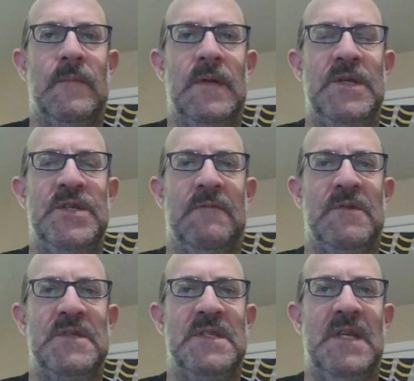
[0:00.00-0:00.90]
He
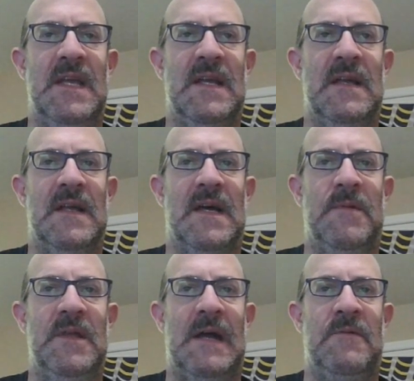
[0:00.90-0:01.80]
shuffles his king,
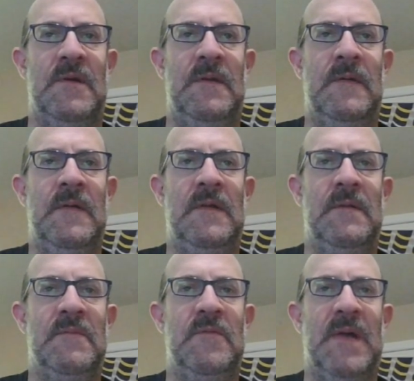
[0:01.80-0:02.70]
gobble that one,
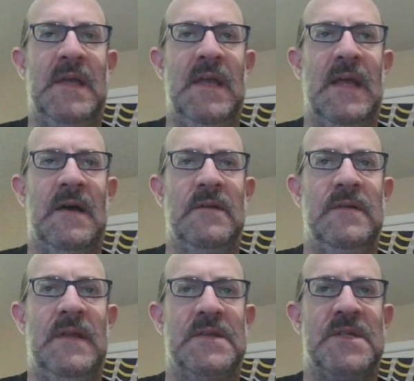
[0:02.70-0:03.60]
move my king
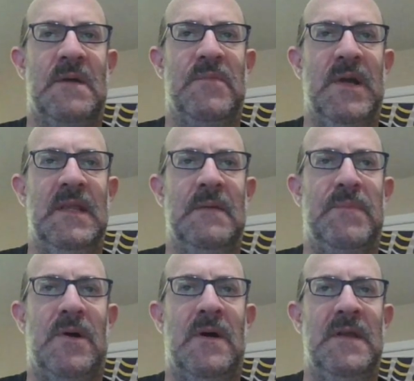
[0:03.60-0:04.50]
out. Now start bringing the
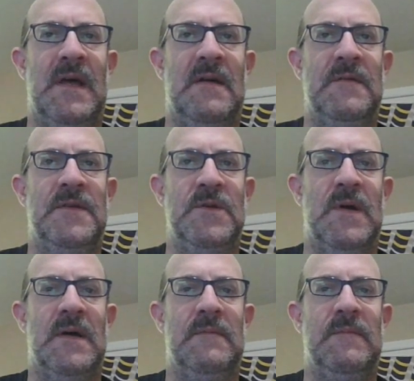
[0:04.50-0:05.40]
pawn down
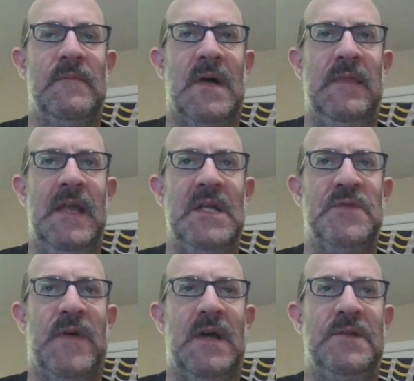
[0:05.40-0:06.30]
to on the
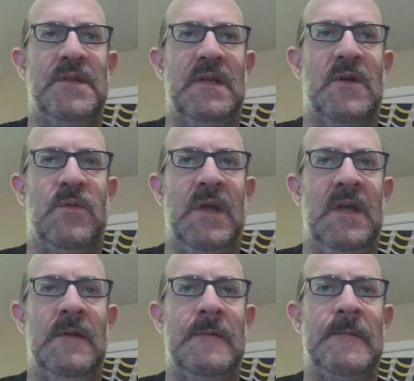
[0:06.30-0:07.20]
H file to
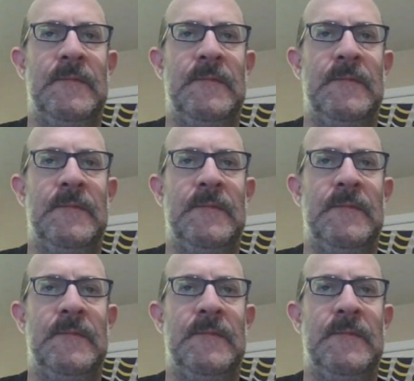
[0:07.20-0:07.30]
queen.